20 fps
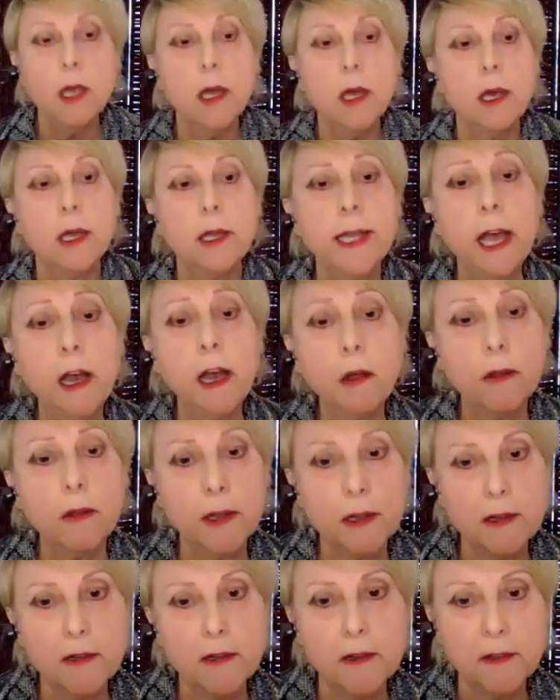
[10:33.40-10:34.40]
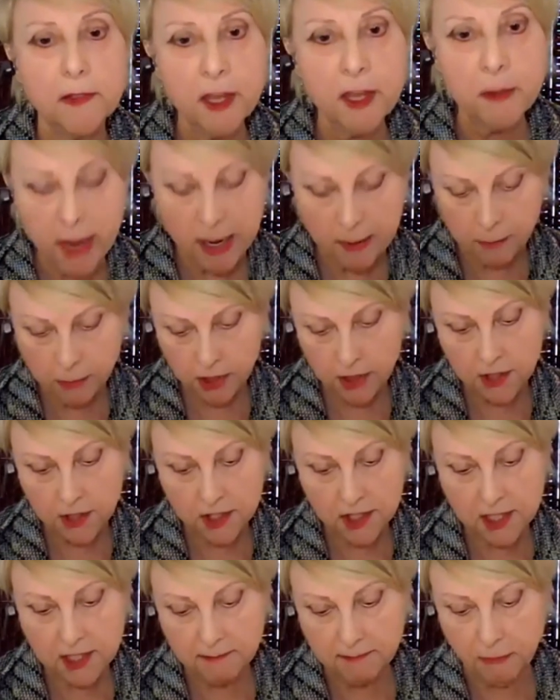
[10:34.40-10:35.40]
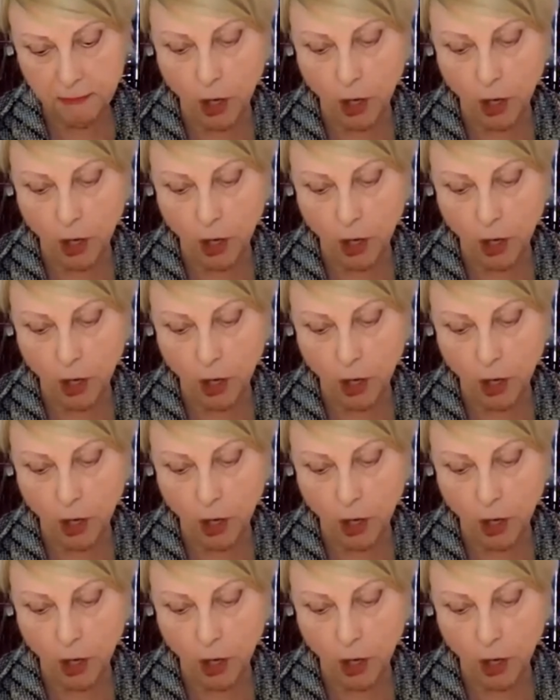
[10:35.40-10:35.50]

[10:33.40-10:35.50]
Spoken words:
Now, the members